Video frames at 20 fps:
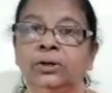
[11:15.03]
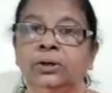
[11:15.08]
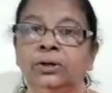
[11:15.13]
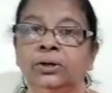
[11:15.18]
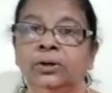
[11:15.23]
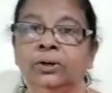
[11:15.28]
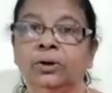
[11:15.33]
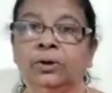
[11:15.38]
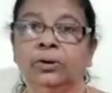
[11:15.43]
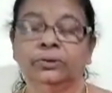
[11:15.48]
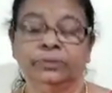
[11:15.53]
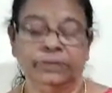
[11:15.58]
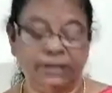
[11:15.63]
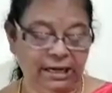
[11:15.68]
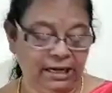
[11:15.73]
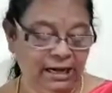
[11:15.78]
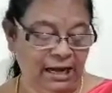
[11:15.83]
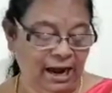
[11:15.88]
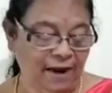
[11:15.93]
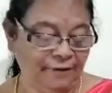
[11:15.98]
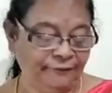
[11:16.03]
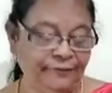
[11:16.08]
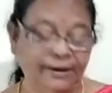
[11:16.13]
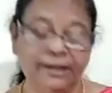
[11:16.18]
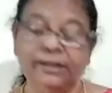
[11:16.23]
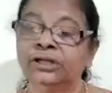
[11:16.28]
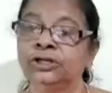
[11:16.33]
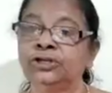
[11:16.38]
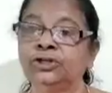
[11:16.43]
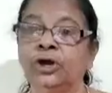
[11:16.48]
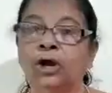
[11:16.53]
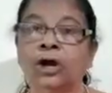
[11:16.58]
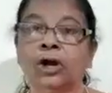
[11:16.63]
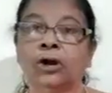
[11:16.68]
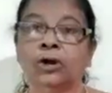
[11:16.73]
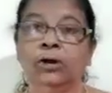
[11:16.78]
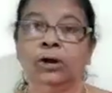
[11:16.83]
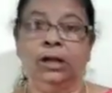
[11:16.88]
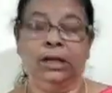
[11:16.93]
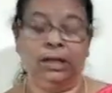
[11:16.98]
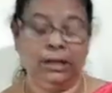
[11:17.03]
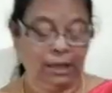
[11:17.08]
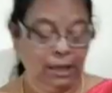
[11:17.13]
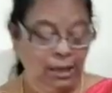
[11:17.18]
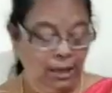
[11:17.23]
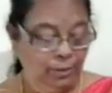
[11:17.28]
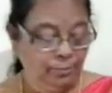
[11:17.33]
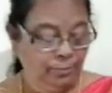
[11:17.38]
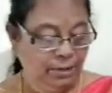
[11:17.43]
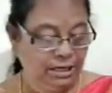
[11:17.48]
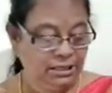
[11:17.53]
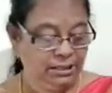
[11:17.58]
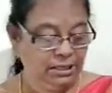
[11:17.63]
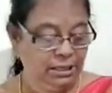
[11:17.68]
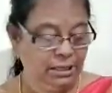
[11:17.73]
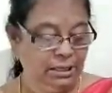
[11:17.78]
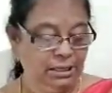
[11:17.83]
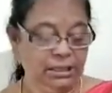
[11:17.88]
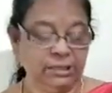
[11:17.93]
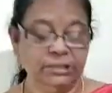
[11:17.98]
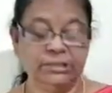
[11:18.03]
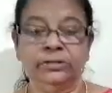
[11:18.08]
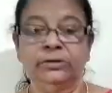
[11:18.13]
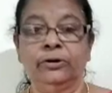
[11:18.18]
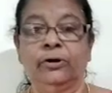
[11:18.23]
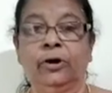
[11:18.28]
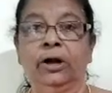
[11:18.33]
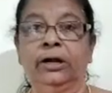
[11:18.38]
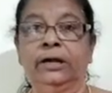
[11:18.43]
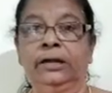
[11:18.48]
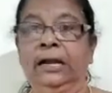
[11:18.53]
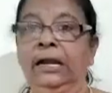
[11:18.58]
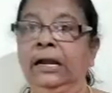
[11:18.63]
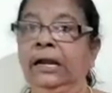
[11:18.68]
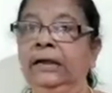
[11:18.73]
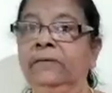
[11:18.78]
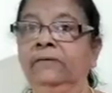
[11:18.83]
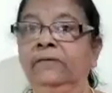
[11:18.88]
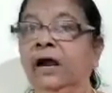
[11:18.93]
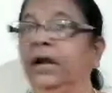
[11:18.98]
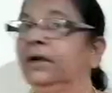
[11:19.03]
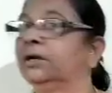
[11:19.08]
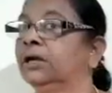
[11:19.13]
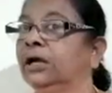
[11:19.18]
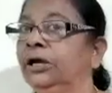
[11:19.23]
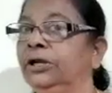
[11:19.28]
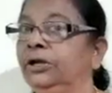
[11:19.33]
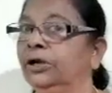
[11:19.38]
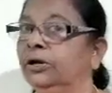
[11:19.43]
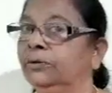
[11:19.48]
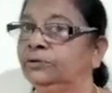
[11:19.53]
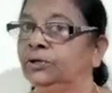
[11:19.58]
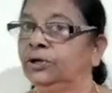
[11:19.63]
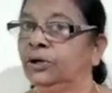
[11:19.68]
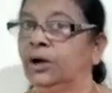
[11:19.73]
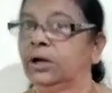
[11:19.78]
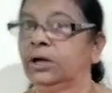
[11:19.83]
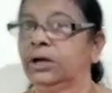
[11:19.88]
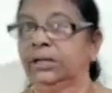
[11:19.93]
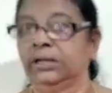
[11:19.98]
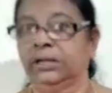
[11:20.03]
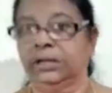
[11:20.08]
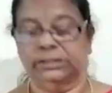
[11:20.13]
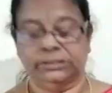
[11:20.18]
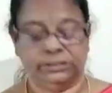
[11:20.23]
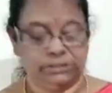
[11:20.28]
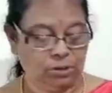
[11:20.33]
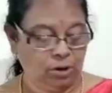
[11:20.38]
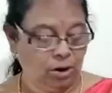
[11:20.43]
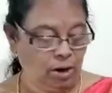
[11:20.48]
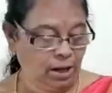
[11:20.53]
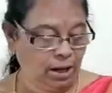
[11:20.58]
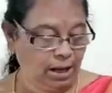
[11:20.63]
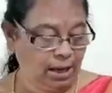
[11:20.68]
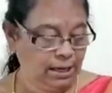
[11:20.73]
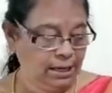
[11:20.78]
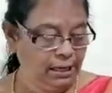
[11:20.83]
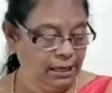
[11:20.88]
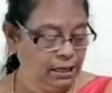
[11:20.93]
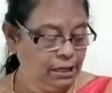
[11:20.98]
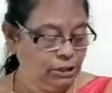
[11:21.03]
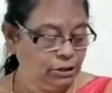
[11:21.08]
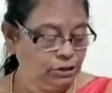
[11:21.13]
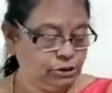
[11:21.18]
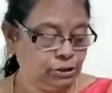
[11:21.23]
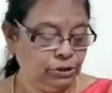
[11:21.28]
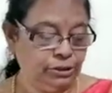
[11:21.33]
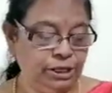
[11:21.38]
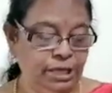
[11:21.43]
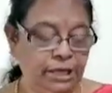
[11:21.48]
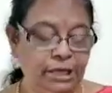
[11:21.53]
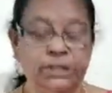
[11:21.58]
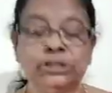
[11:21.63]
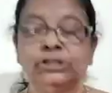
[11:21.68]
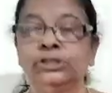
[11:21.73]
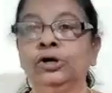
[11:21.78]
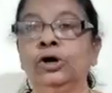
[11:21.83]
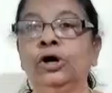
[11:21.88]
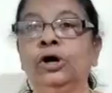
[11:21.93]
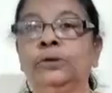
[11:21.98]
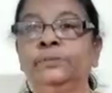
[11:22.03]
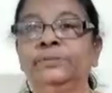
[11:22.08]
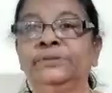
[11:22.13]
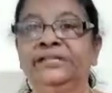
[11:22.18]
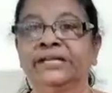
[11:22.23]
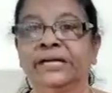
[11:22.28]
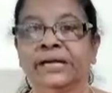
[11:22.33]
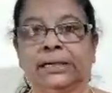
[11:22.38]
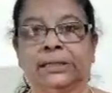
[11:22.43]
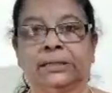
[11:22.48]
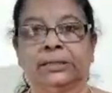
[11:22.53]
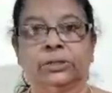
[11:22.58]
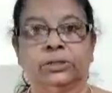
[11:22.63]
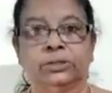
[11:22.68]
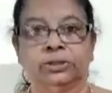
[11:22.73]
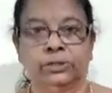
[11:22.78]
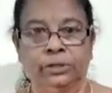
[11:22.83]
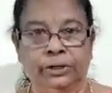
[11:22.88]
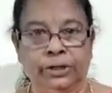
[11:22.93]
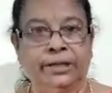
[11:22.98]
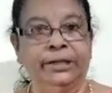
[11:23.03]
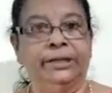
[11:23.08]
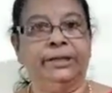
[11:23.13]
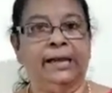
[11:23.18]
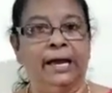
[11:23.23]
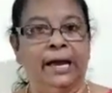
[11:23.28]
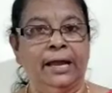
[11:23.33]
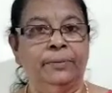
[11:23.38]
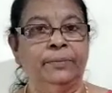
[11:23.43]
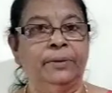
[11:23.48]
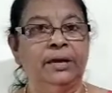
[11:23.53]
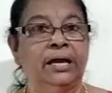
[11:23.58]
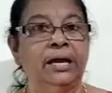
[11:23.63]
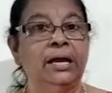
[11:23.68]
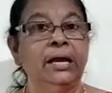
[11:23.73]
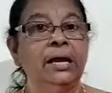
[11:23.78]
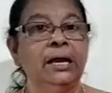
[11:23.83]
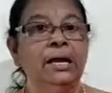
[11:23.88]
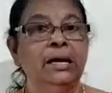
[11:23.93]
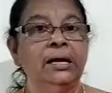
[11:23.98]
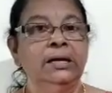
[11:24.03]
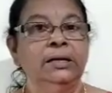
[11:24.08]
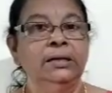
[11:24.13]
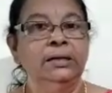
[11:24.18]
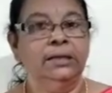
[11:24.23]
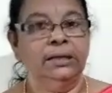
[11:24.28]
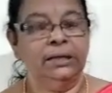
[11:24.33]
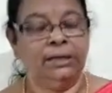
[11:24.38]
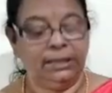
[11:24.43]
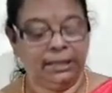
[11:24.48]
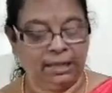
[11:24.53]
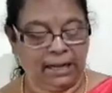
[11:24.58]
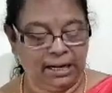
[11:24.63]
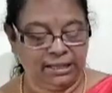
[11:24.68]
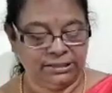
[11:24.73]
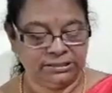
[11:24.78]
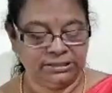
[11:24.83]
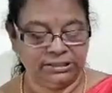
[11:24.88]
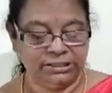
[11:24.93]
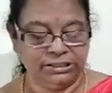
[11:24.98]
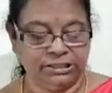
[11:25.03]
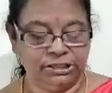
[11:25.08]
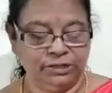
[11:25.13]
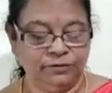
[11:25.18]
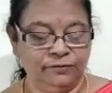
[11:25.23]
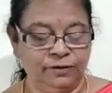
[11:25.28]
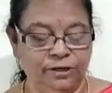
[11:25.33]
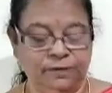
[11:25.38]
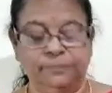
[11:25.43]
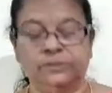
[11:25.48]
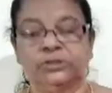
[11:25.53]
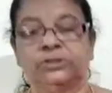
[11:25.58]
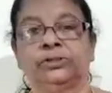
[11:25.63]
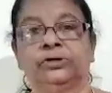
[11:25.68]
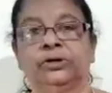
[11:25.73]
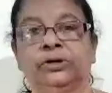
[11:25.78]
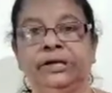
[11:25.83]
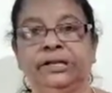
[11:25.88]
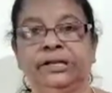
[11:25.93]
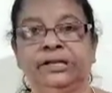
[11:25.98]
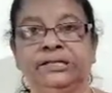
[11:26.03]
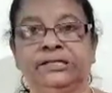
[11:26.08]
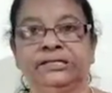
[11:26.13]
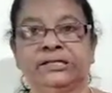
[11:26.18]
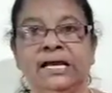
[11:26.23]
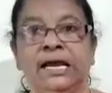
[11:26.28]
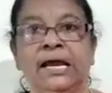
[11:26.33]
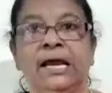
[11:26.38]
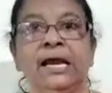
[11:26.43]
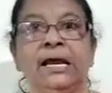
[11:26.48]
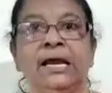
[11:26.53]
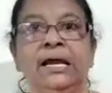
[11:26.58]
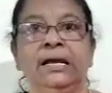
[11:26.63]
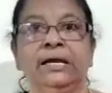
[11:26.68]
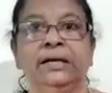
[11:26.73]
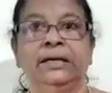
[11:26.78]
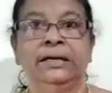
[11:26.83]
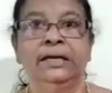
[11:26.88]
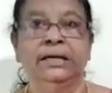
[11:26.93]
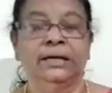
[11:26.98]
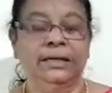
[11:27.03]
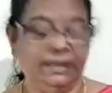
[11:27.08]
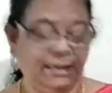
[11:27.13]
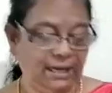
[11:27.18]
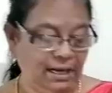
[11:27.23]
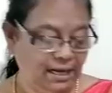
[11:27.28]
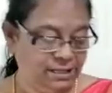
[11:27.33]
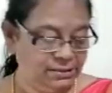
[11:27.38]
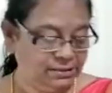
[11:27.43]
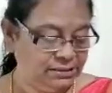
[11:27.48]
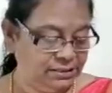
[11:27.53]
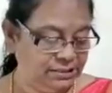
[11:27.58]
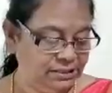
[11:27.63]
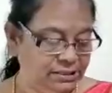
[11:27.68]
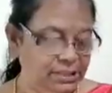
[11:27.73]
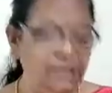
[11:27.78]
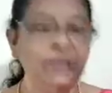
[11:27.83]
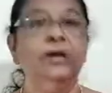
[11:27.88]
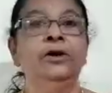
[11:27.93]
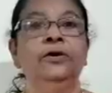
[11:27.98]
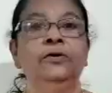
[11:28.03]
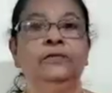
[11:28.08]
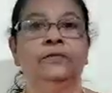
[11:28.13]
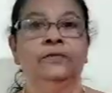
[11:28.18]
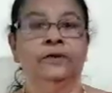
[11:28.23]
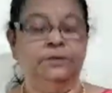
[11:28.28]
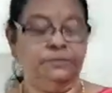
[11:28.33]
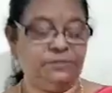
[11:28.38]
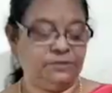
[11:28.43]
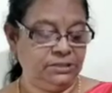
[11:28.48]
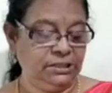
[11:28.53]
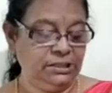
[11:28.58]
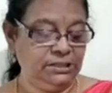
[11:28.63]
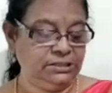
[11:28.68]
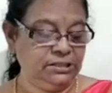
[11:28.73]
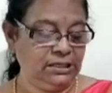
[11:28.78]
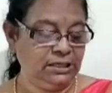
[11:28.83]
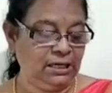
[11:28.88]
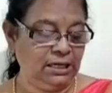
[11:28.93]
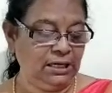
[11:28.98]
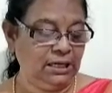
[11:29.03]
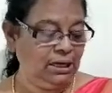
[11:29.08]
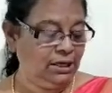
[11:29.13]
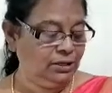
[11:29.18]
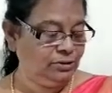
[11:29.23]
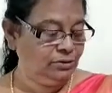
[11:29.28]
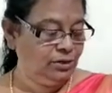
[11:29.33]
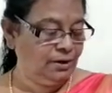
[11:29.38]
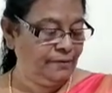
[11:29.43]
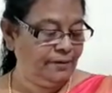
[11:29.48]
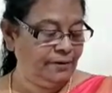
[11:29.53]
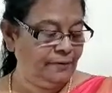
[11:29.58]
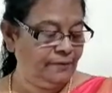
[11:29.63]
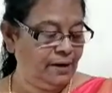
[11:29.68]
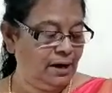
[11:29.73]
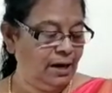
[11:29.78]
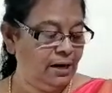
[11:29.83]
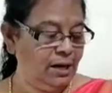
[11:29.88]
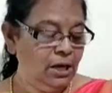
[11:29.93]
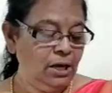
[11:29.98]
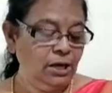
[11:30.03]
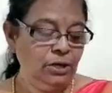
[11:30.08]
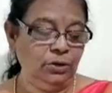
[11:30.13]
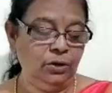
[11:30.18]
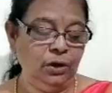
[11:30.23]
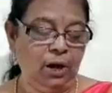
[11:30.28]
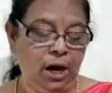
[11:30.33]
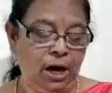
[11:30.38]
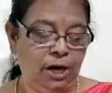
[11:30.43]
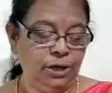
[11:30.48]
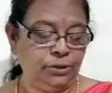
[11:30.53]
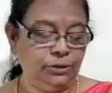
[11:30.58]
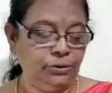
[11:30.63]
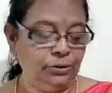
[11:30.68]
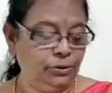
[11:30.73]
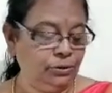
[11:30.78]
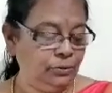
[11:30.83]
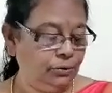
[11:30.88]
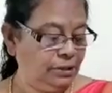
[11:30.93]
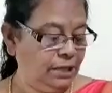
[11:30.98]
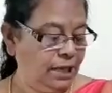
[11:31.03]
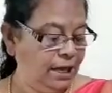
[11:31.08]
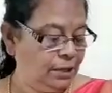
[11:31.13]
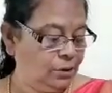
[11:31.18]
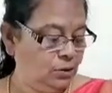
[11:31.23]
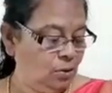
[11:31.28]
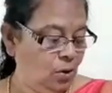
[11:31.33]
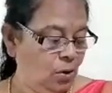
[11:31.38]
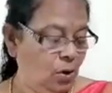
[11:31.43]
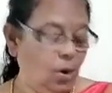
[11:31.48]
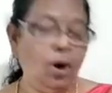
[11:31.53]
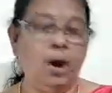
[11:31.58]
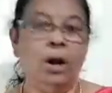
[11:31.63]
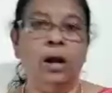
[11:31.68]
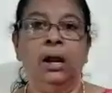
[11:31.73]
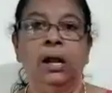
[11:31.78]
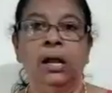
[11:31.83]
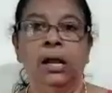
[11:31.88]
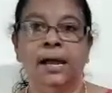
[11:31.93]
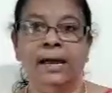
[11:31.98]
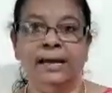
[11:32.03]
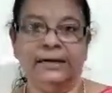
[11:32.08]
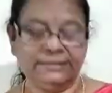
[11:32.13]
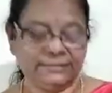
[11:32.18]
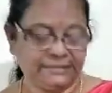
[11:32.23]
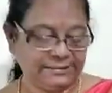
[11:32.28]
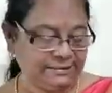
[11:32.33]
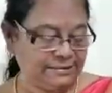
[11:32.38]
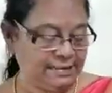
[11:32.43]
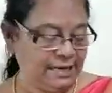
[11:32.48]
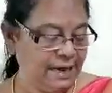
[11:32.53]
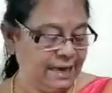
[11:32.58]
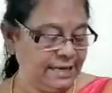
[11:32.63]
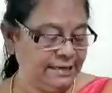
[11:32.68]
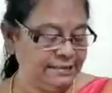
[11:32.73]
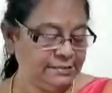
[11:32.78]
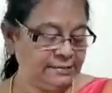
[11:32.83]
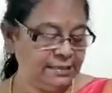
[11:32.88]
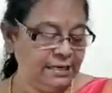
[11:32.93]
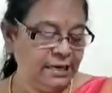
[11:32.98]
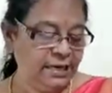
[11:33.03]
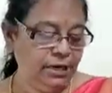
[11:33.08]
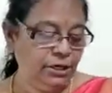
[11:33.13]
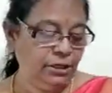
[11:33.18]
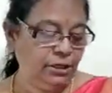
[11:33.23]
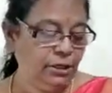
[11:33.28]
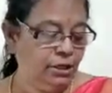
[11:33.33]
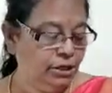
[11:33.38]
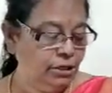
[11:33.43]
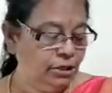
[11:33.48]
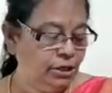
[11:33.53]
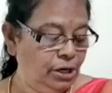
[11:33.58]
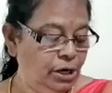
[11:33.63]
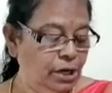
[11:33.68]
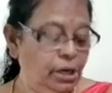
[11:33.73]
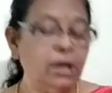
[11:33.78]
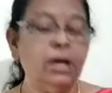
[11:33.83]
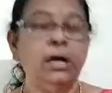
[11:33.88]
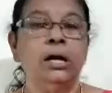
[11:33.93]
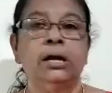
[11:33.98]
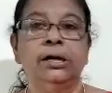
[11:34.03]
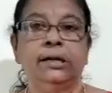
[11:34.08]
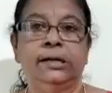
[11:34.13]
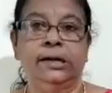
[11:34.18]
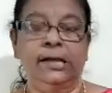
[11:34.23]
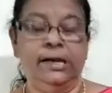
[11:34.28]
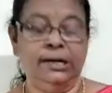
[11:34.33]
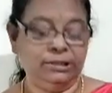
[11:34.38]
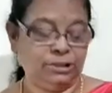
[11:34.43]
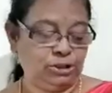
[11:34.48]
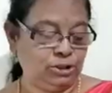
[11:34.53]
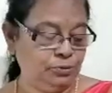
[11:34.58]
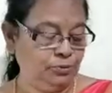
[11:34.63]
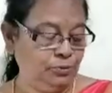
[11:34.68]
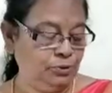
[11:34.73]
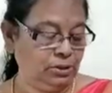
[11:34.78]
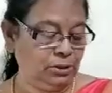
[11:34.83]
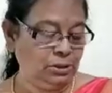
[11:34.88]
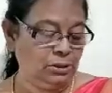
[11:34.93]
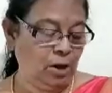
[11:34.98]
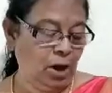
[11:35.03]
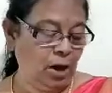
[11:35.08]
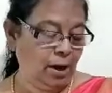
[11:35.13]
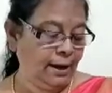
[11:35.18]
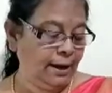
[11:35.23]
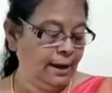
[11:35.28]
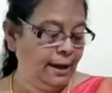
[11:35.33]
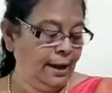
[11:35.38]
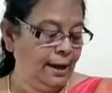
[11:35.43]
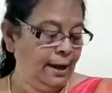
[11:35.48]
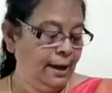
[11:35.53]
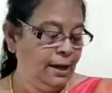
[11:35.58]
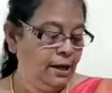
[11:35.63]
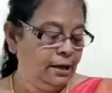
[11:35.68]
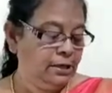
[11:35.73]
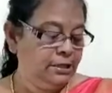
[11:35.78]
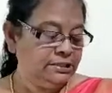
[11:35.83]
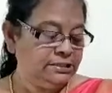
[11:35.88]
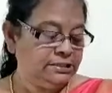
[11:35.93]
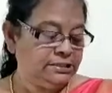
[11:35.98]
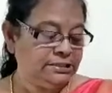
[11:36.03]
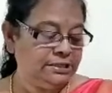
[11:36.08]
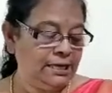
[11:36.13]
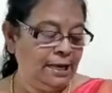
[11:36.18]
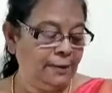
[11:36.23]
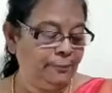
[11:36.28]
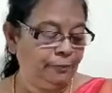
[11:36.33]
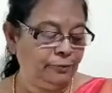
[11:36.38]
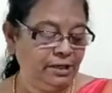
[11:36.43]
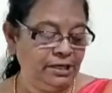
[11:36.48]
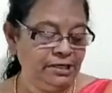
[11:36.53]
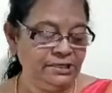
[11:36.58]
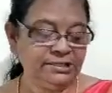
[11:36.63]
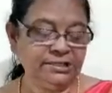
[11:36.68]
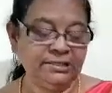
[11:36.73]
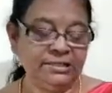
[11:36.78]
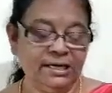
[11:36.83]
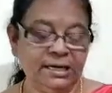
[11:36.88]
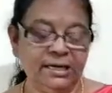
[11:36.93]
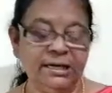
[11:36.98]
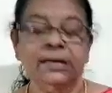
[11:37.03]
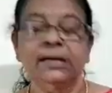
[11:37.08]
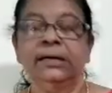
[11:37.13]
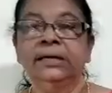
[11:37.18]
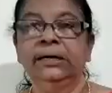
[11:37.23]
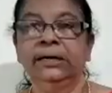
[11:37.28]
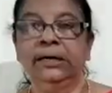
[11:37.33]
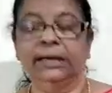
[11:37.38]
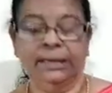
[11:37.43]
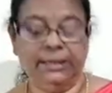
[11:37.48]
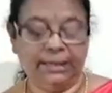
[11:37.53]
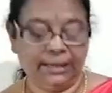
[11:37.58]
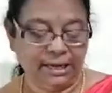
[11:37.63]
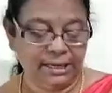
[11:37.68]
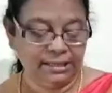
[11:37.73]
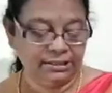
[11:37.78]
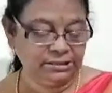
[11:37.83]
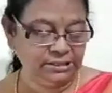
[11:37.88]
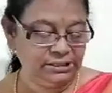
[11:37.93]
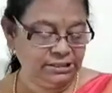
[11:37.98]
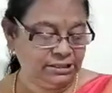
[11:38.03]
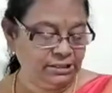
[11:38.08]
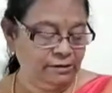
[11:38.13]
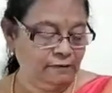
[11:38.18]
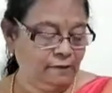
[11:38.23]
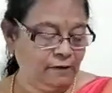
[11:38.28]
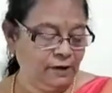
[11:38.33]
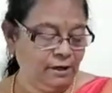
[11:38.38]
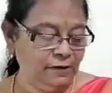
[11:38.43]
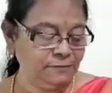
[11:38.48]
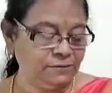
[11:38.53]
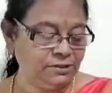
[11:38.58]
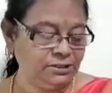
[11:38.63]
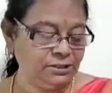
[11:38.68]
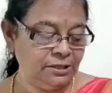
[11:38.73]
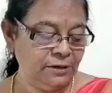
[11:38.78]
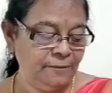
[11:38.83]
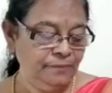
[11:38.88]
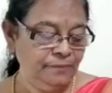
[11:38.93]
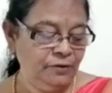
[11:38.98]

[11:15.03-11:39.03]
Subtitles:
No. They laughed at the joke only. But it is not telling what kind of joke it is. Okay. So there is no object. So it can be intransitive verbs. So it is a intransitive verbs. Is it clear to everyone? You have to do that all exercise in your textbook. Okay. Slept is the intransitive verbs.